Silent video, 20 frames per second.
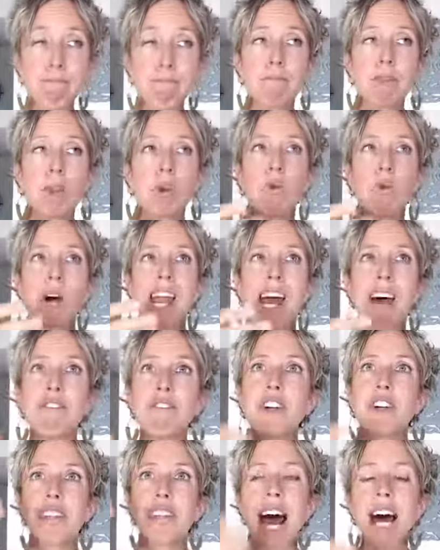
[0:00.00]

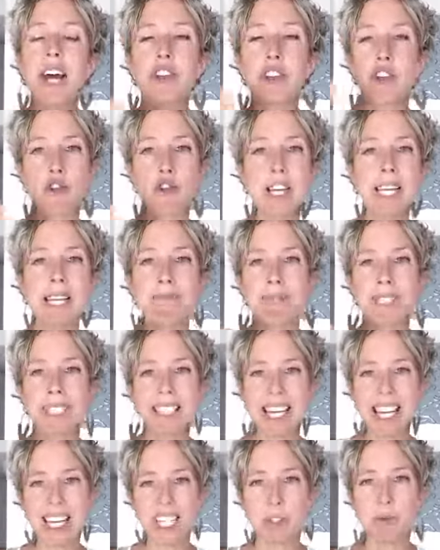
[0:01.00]
whatever that dream
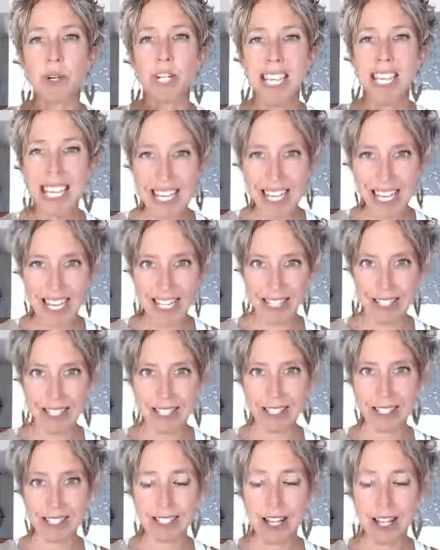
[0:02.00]
schedule
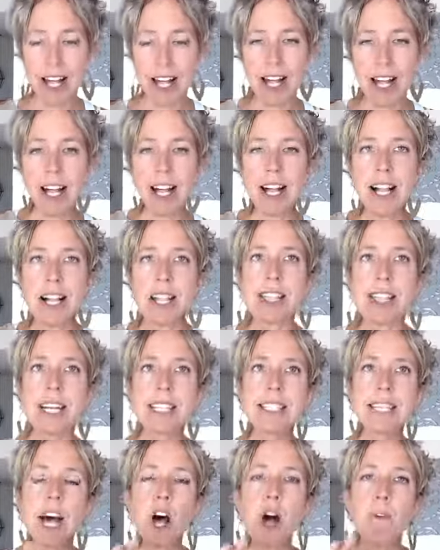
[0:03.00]
is, let's
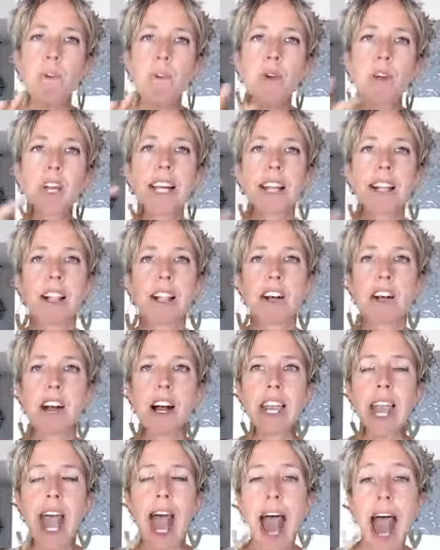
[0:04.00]
help you get clear on
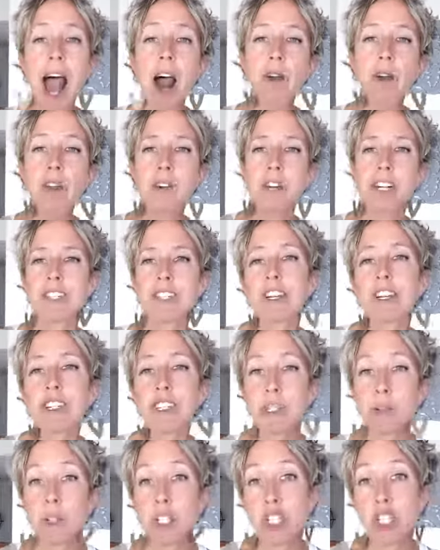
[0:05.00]
how you could start
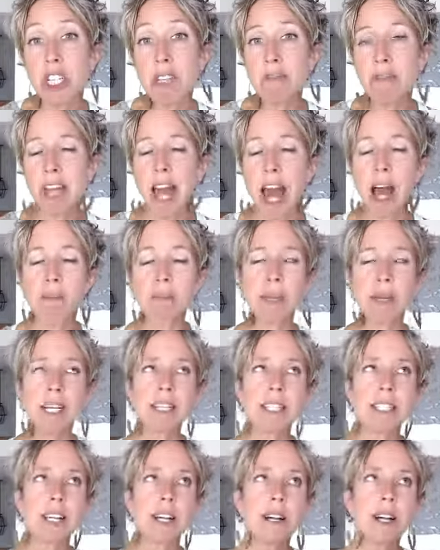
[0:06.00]
to achieve that.
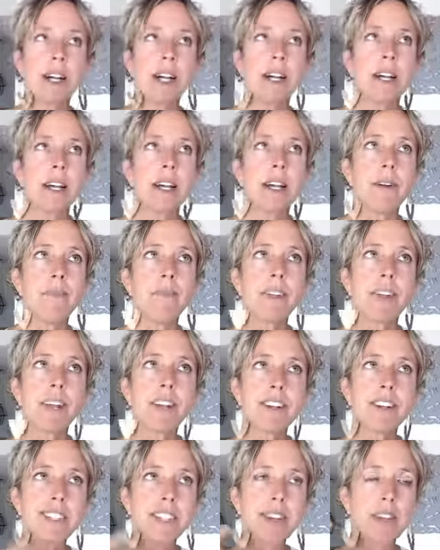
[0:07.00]
Because
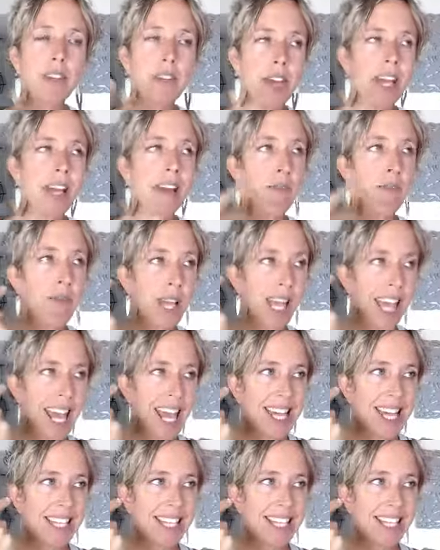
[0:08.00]
here's the thing, if we can't